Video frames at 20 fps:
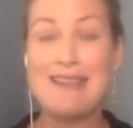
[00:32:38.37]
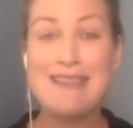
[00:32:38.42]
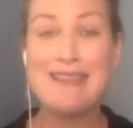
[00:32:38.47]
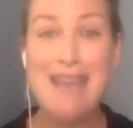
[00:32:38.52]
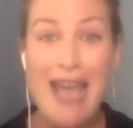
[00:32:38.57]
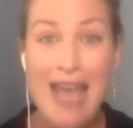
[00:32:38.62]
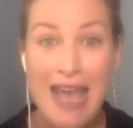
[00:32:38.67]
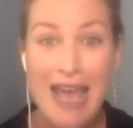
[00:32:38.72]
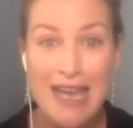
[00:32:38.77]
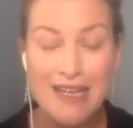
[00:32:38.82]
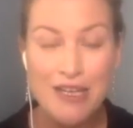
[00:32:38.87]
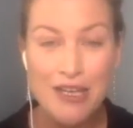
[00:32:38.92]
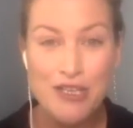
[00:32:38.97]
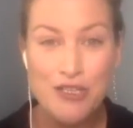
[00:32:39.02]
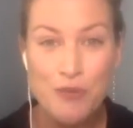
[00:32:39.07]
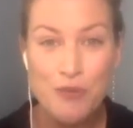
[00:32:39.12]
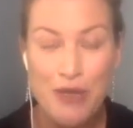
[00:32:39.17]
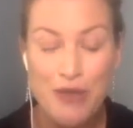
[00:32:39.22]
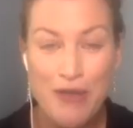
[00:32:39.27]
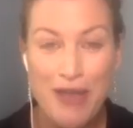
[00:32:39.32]
That
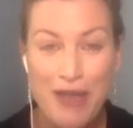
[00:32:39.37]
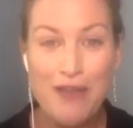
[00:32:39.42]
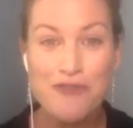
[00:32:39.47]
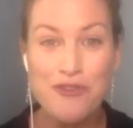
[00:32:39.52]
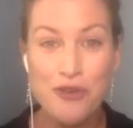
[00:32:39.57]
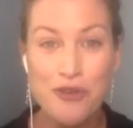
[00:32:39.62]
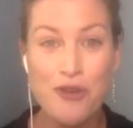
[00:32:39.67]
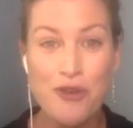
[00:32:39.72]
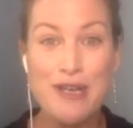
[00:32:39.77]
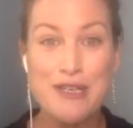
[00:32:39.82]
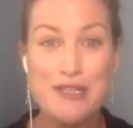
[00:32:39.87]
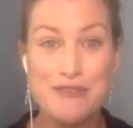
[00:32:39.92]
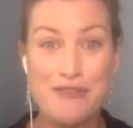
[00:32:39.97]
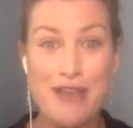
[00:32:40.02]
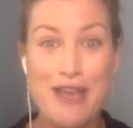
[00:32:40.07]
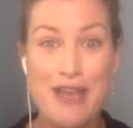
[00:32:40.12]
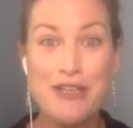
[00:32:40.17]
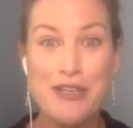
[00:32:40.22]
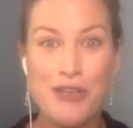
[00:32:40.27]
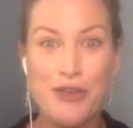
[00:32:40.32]
is where you have your greatest
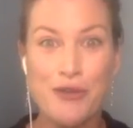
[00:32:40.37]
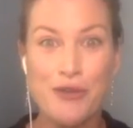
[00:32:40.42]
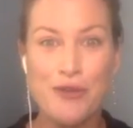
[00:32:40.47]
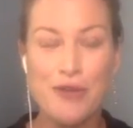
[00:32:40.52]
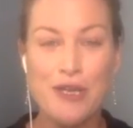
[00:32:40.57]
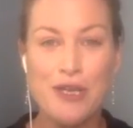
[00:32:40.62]
value